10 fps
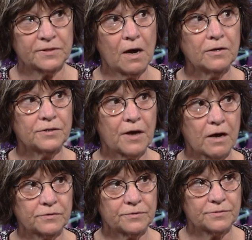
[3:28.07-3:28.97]
younger
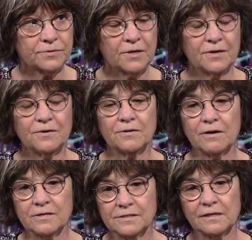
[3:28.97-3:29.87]
doctors, who
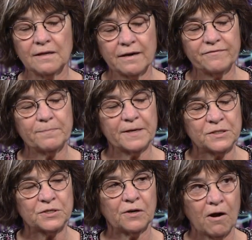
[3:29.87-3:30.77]
cause a lot of the
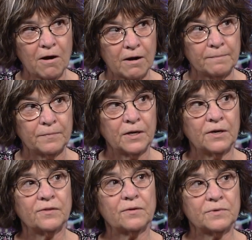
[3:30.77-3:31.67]
patient harm
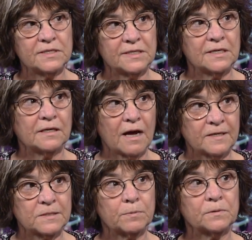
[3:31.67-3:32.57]
that we see in
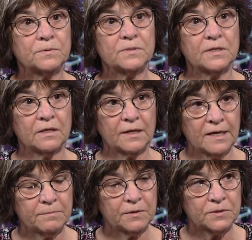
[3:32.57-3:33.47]
hospitals and
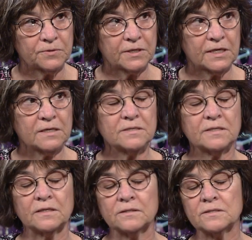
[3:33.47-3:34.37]
ambulatory care
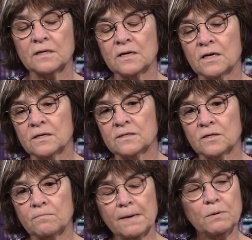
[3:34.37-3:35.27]
centers.
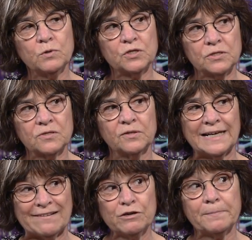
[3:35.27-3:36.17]
So maybe we should screen
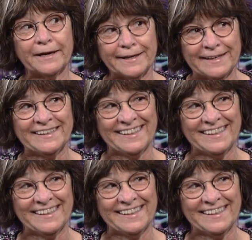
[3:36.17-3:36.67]
everybody.